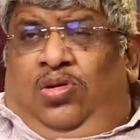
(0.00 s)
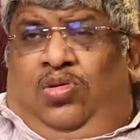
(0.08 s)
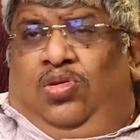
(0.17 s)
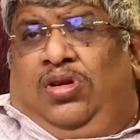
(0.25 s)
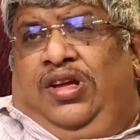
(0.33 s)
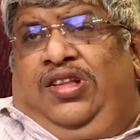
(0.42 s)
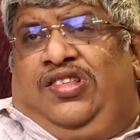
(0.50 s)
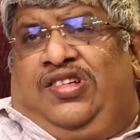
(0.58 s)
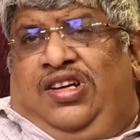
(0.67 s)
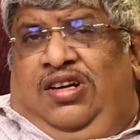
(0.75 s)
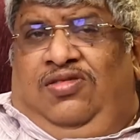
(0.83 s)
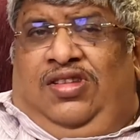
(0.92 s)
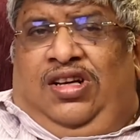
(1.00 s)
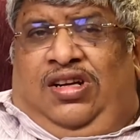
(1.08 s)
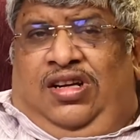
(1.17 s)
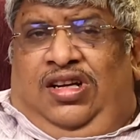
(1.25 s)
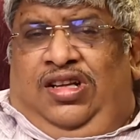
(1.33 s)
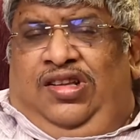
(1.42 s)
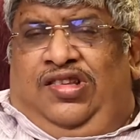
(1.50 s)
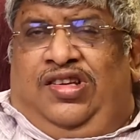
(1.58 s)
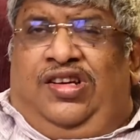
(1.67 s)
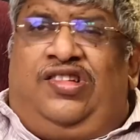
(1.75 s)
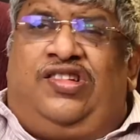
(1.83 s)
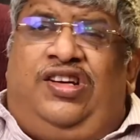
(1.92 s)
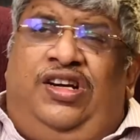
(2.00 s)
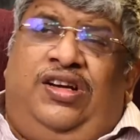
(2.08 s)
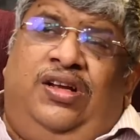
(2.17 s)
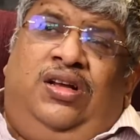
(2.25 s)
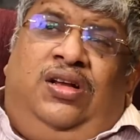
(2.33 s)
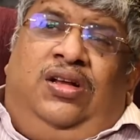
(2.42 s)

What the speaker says: who can start with a clean state,